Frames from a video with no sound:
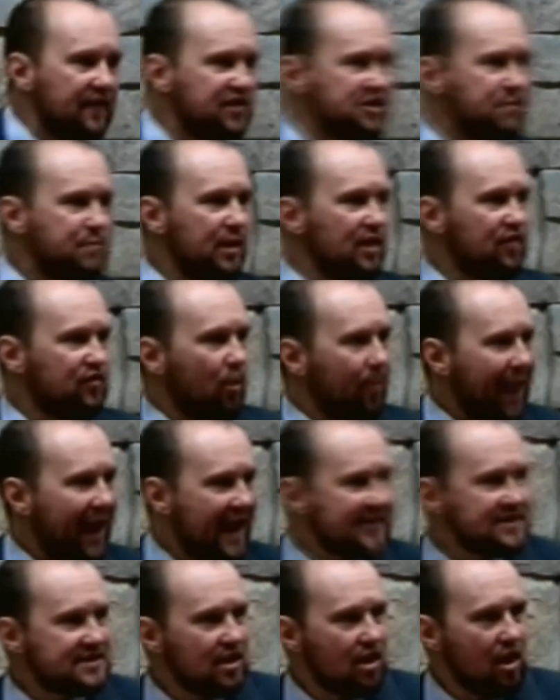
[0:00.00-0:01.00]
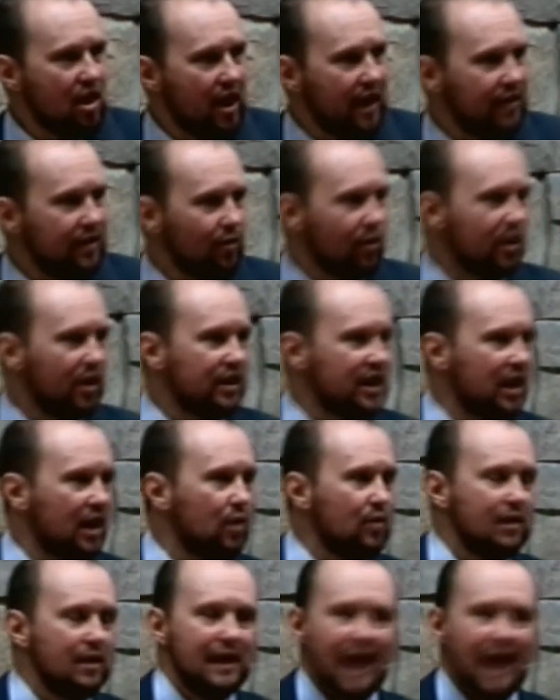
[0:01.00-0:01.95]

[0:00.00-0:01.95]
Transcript: is beautiful pass it on or you know